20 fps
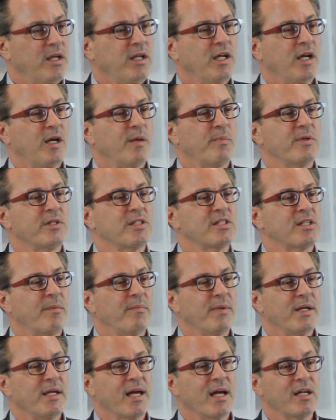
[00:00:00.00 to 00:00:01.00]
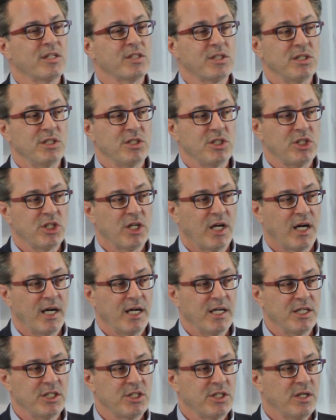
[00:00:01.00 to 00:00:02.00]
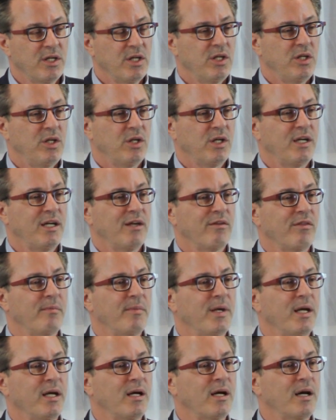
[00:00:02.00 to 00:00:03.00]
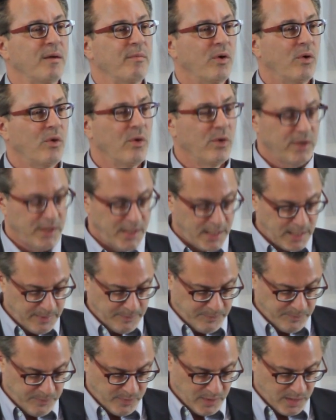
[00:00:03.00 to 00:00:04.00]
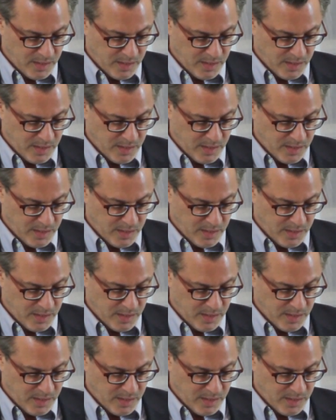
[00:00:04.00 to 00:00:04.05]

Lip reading: You can put somebody else in charge. You can give them an income only.